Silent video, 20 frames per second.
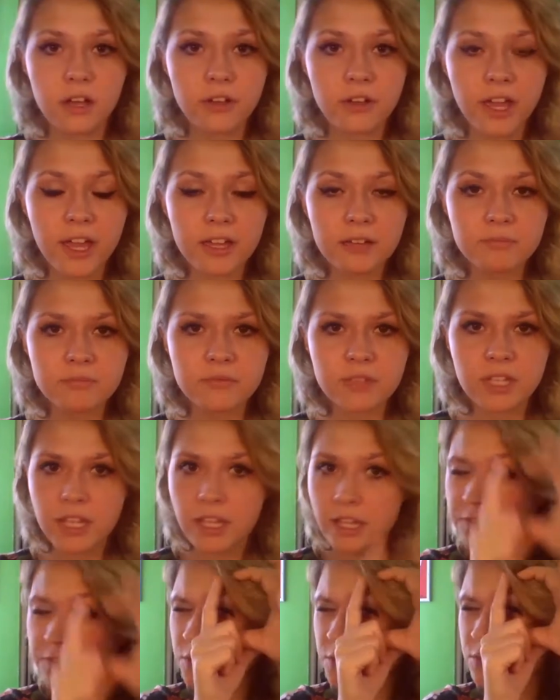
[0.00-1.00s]
Okay?
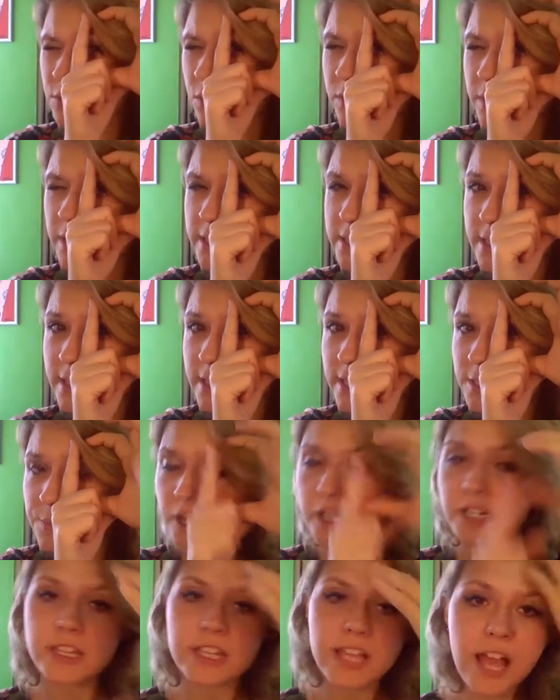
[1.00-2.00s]
If you only see this
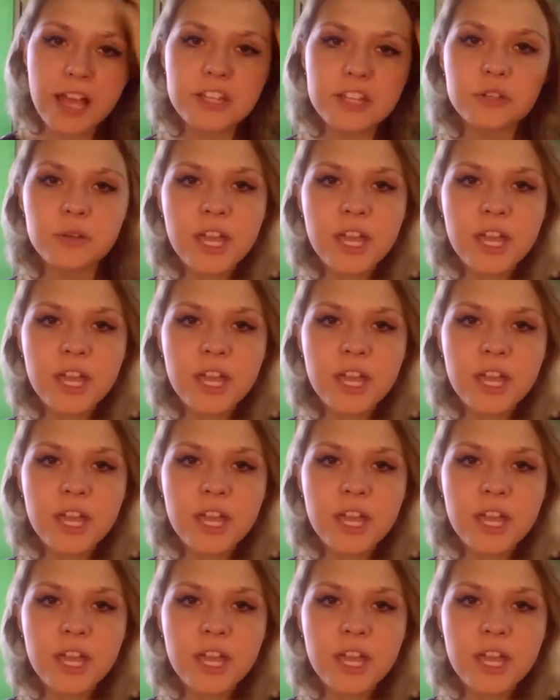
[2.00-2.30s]
part of the eye,